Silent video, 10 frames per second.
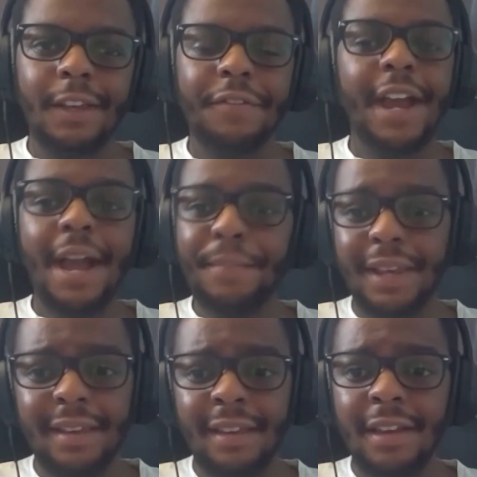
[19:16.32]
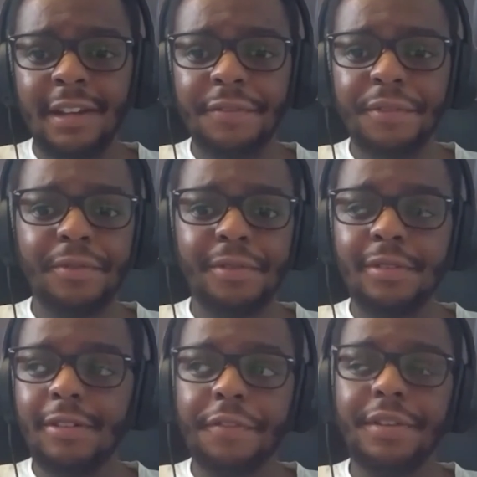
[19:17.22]
happy here and
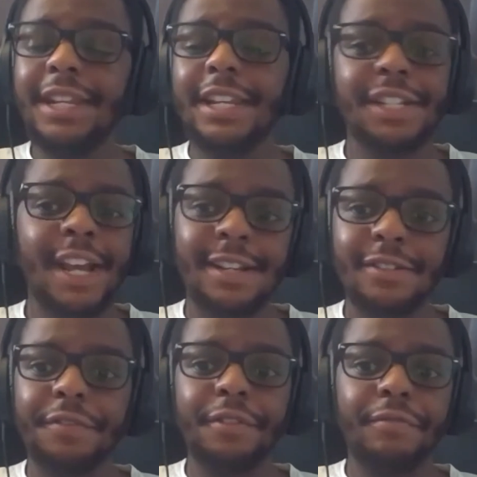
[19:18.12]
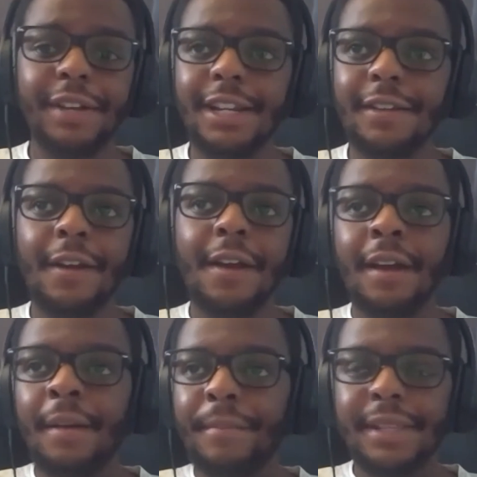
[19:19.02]
or if you need a change or if you're ready,
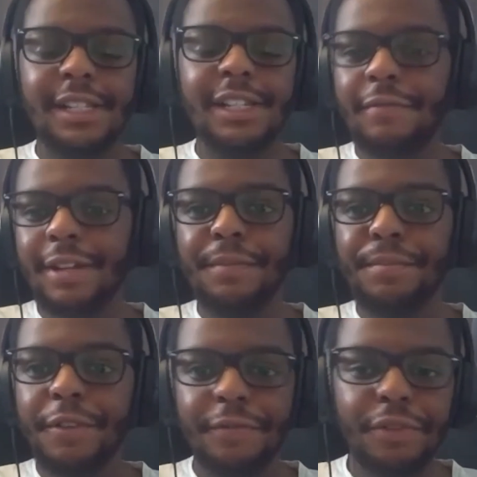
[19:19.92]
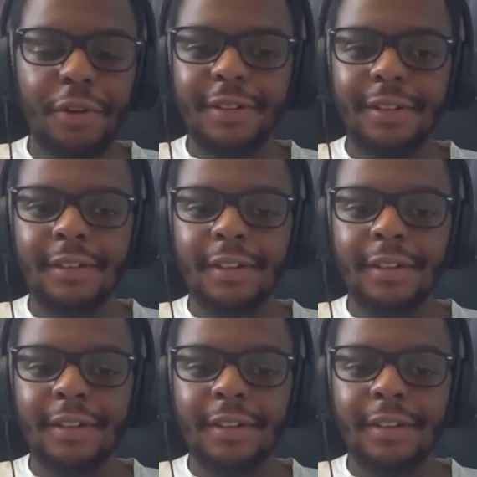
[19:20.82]
mentally ready, moved on,